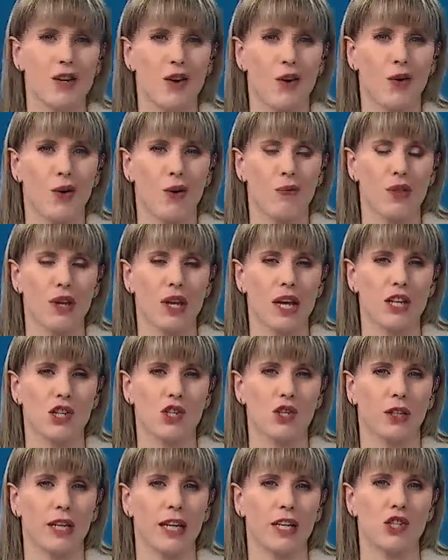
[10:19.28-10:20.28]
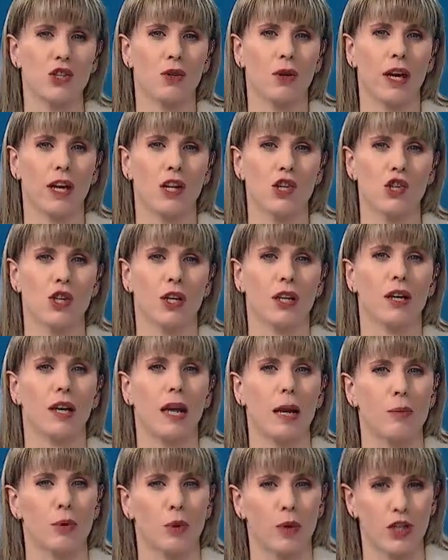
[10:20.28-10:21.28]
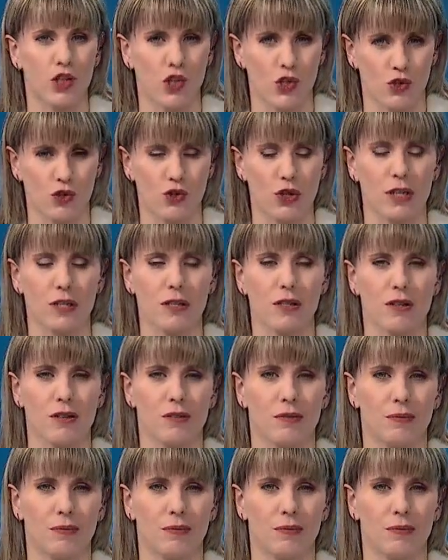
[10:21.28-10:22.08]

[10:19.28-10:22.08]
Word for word: of the National Education Collaboration Trust.